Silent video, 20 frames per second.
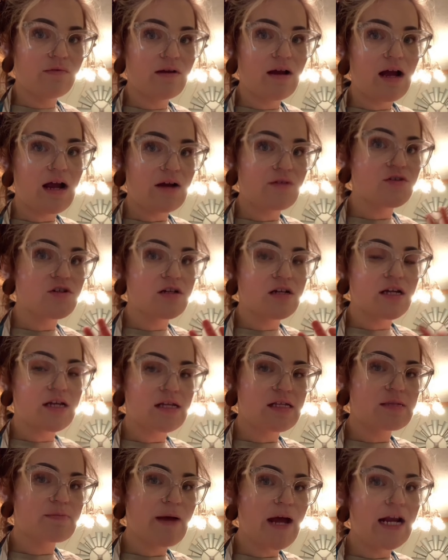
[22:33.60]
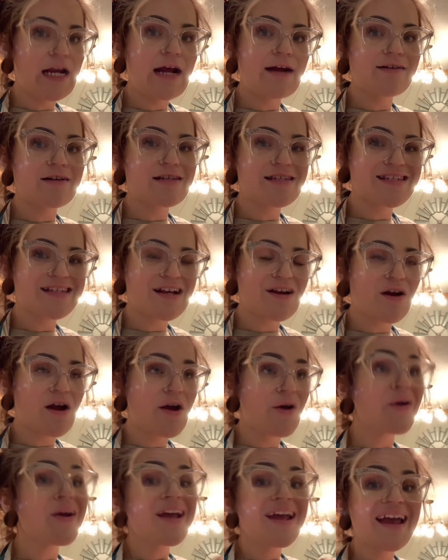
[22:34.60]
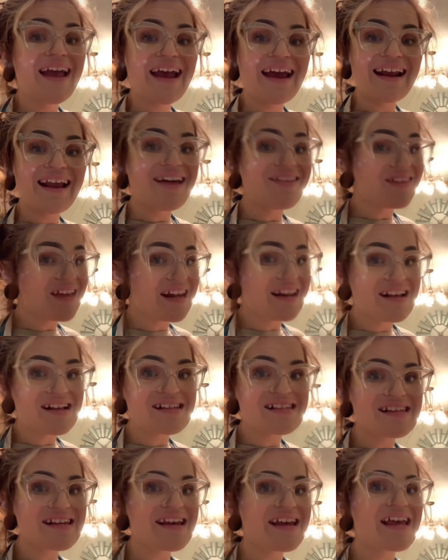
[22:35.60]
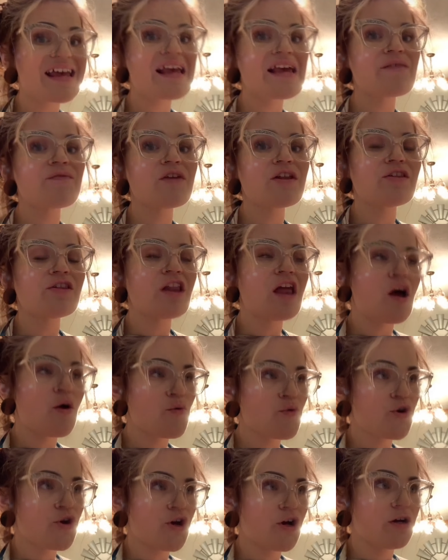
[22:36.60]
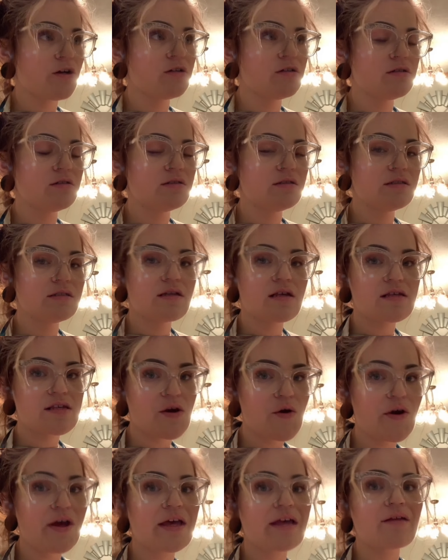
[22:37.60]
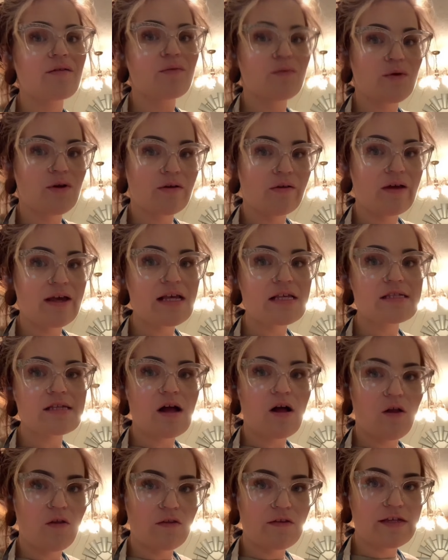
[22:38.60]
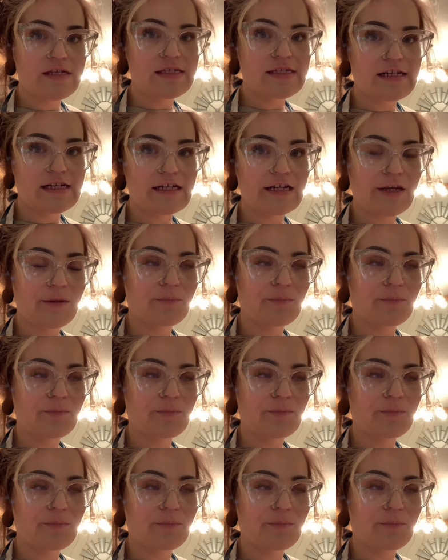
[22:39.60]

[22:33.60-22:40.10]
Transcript: after it gets back down to 0, and I let it sit even longer so it can release all the steam.